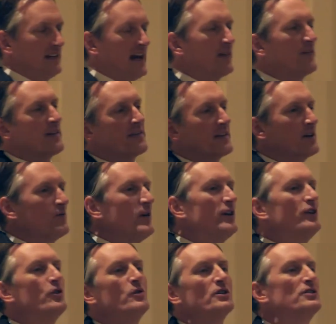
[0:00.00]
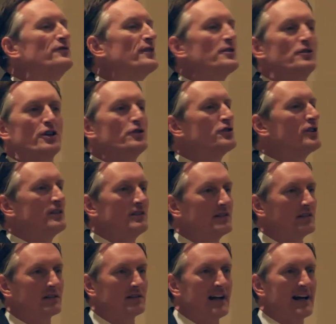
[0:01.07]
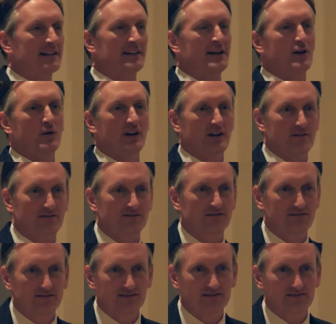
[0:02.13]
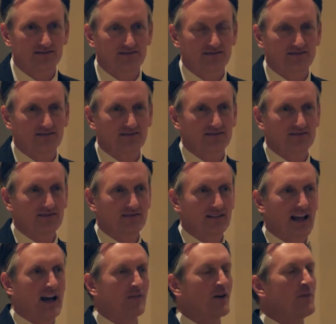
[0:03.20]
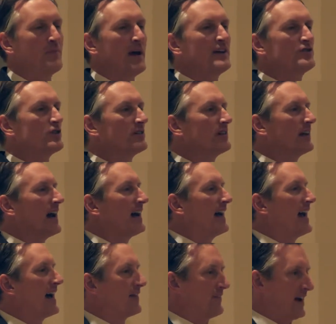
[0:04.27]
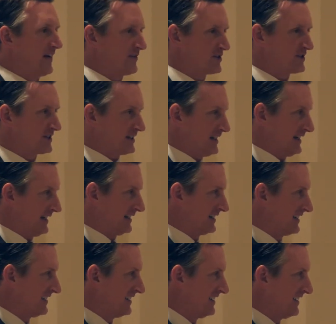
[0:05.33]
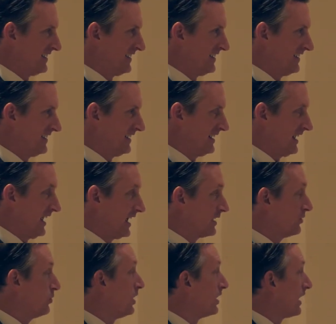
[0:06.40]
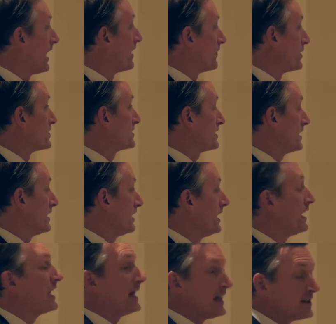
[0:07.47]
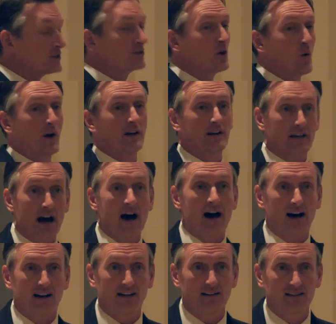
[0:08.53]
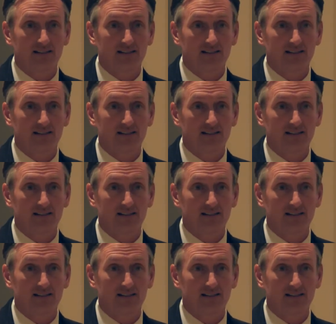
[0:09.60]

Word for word: Everything we do as physicians is not curative. Every patient that I have ever seen and will ever see is going to die.